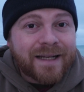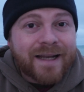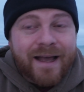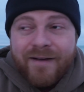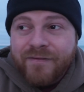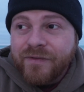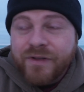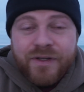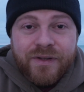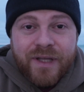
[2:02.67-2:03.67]
didn't have
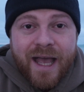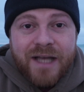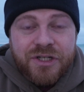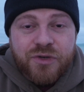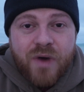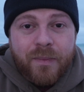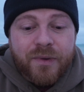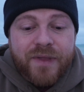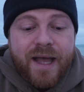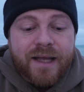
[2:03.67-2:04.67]
the cash to drop
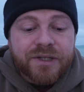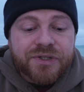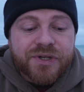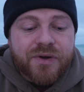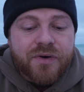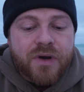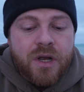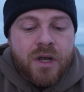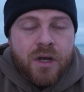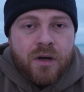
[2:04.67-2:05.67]
on that, and so
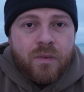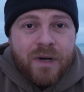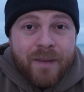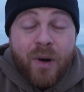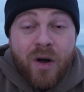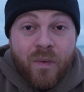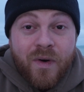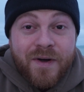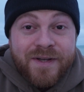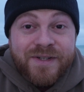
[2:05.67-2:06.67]
what I bought
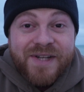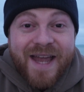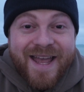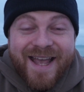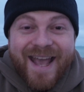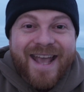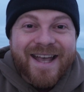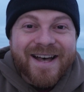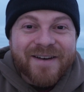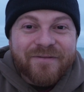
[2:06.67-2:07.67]
was
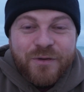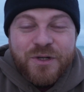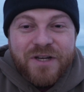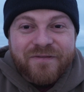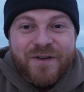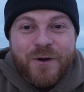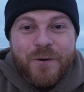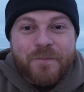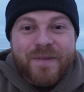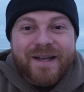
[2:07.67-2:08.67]
a
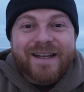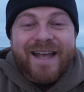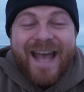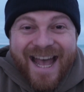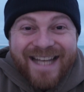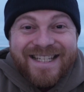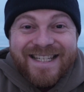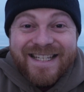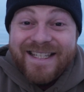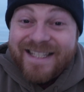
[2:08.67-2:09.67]
Fujifilm
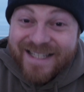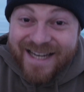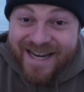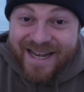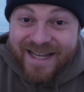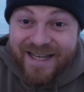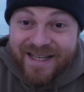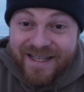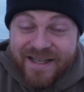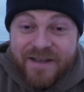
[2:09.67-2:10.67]
XC
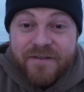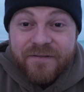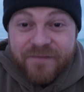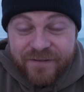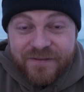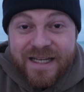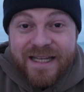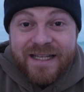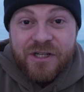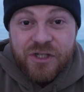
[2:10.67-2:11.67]

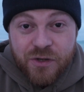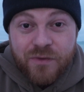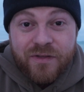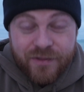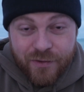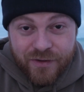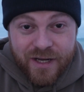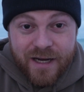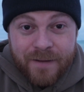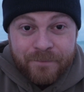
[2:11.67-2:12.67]
50 to
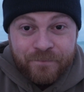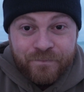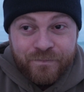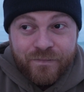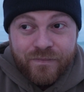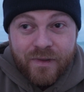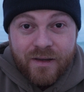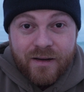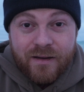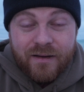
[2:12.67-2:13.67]
230
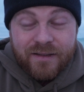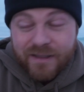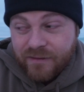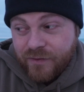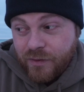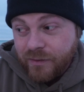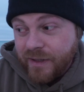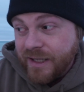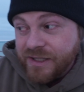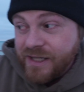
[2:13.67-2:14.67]
telephoto
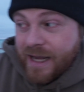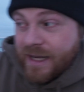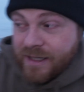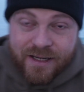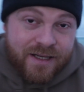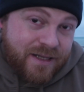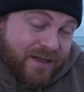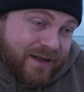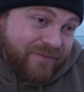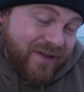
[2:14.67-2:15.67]
lens, and
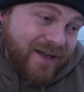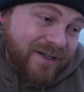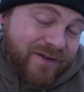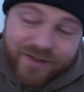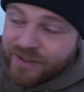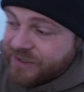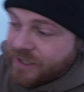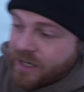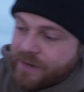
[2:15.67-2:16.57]
I've got it on this